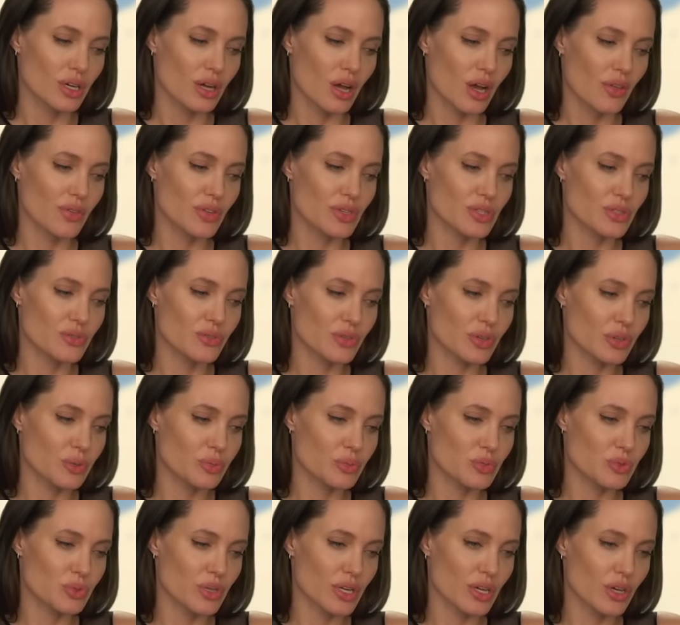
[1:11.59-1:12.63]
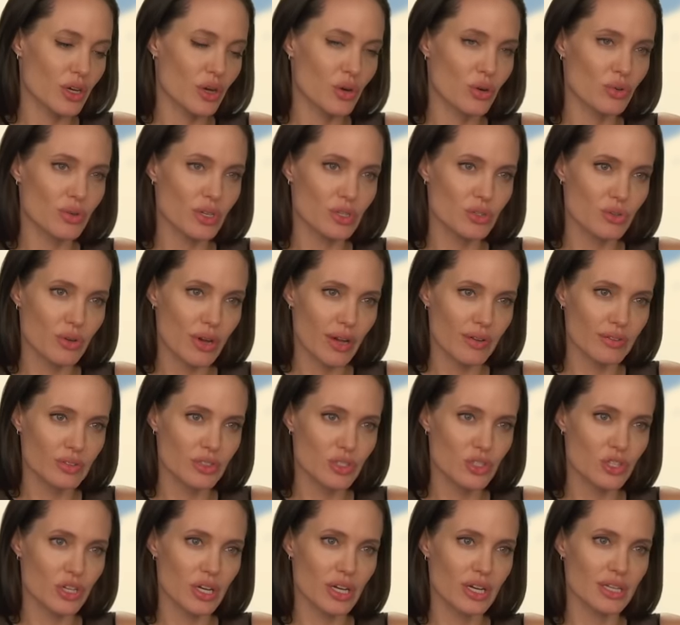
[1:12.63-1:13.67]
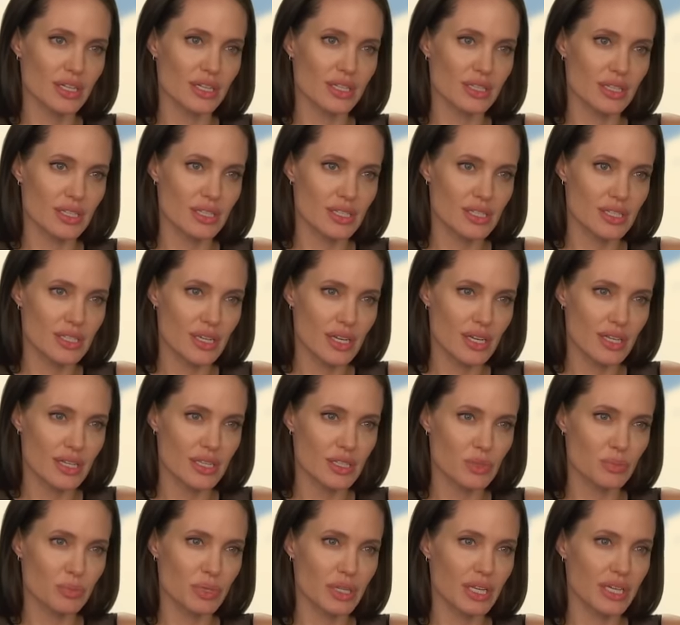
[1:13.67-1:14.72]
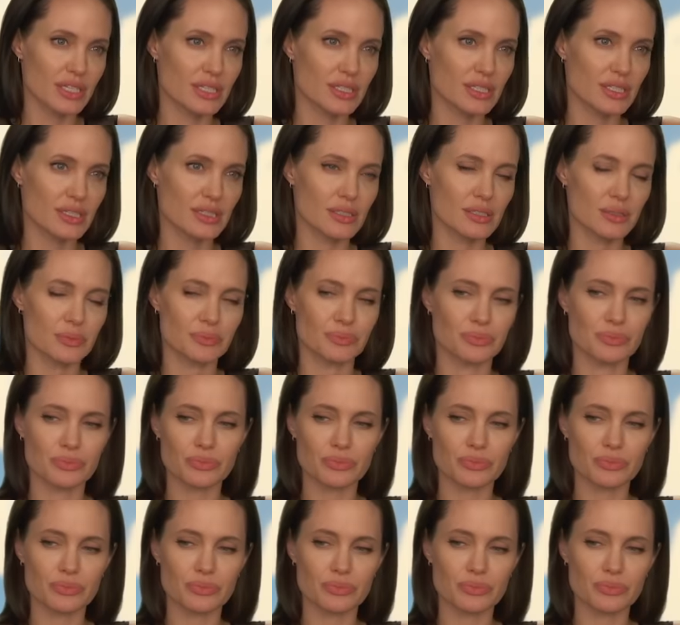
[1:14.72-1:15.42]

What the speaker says: on these films and they go and they travel to China and they study these places.